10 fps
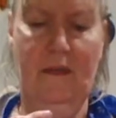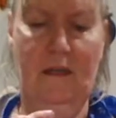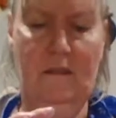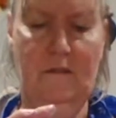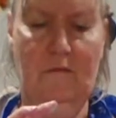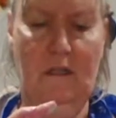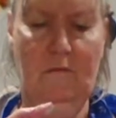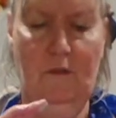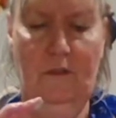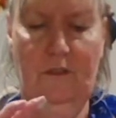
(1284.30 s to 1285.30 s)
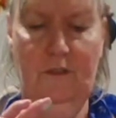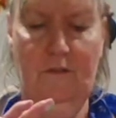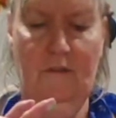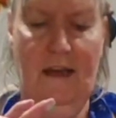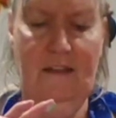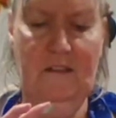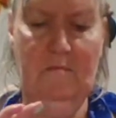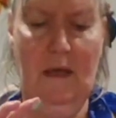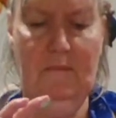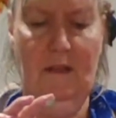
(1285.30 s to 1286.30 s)
That is what I'm going to do. That is
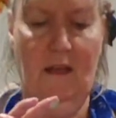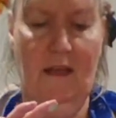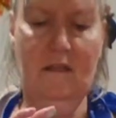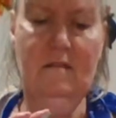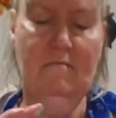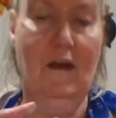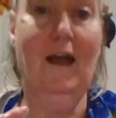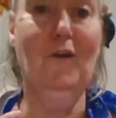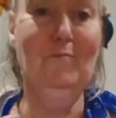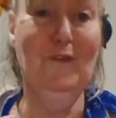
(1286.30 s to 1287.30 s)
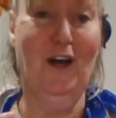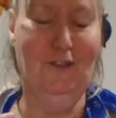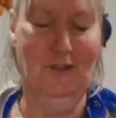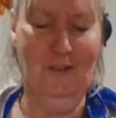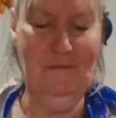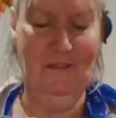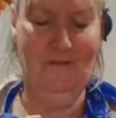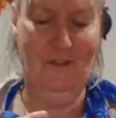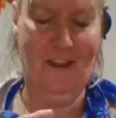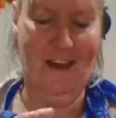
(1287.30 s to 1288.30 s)
my plan. I hope you all join me
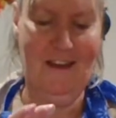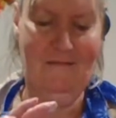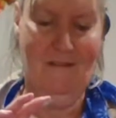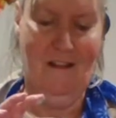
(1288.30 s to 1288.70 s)
for that.